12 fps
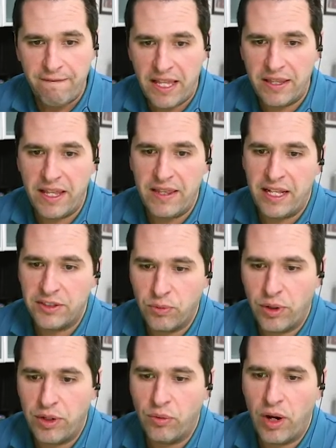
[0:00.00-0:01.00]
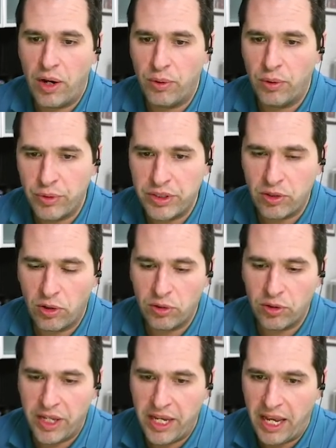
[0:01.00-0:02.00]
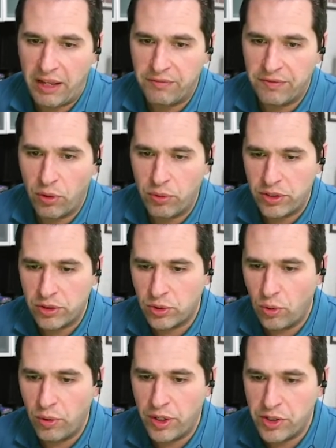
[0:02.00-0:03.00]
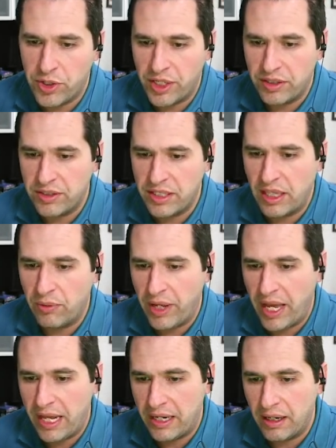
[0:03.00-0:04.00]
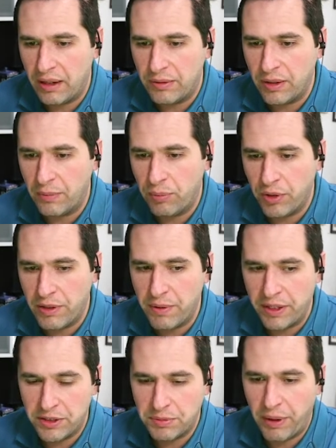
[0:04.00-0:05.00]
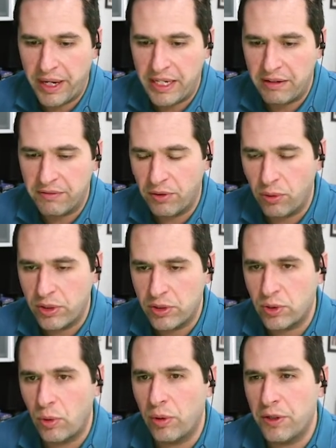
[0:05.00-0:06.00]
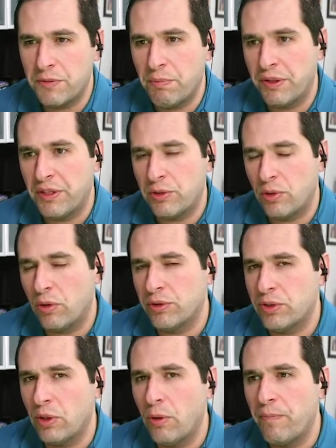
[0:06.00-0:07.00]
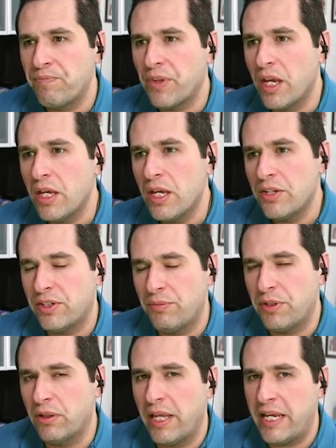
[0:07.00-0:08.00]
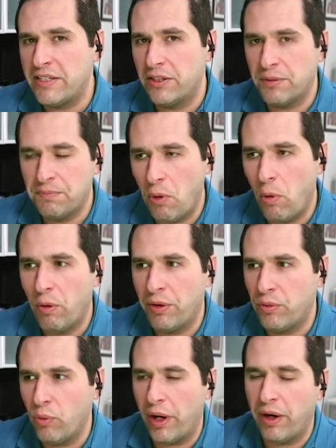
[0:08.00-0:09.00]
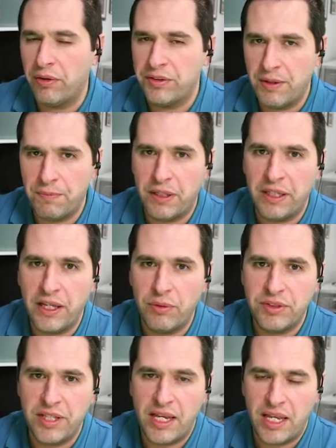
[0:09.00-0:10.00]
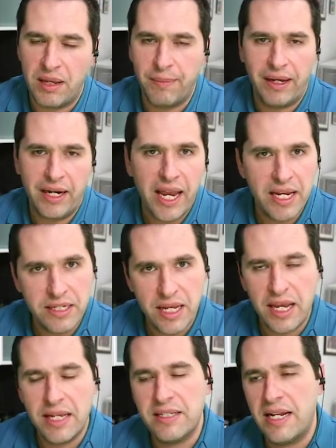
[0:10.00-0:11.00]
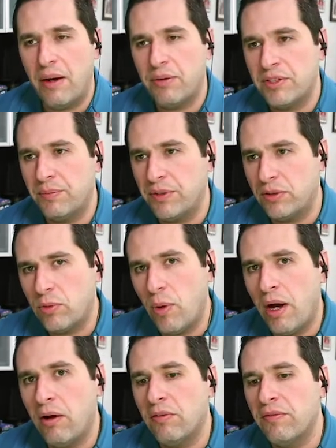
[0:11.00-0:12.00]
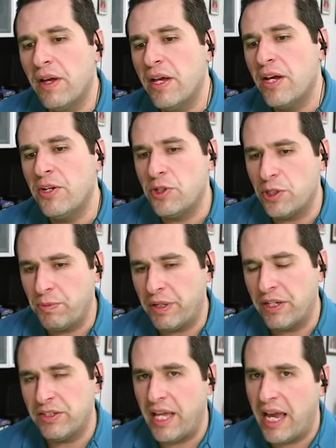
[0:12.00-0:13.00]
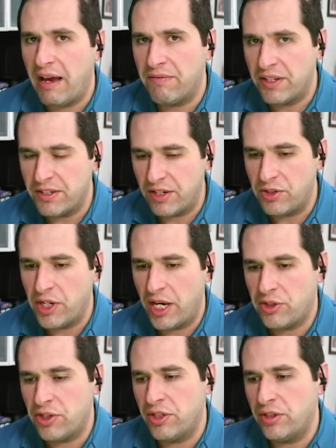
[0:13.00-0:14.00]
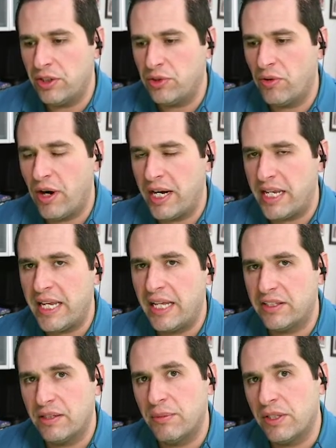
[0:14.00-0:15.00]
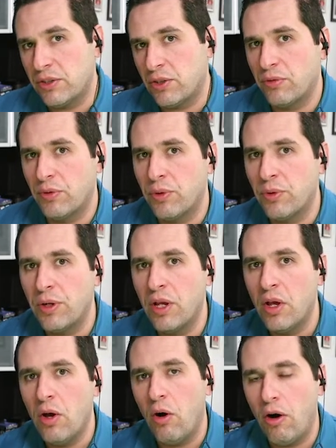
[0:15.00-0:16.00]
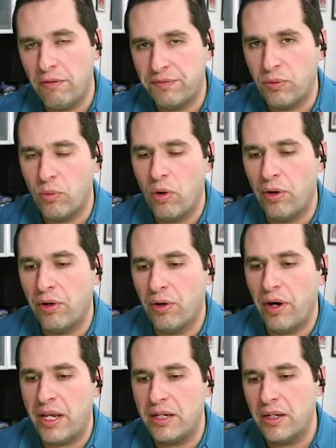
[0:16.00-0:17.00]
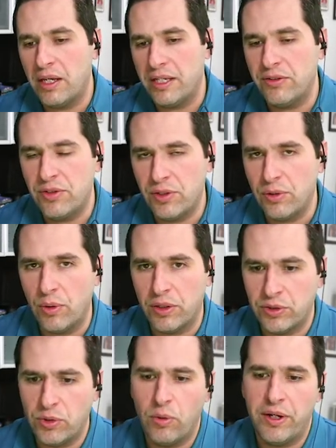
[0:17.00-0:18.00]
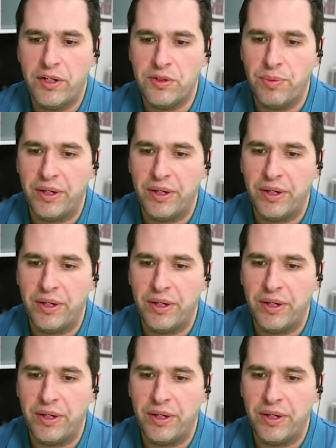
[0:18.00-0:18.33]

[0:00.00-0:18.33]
And then that's why when we start looking at floating storage, you can see that we had a pretty big spike in floating storage, but there's also some delays at the port where typically it was taking about 8 days. Now it's up to 12, just because they have this congestion to try to get some of this crude off the water and into storage.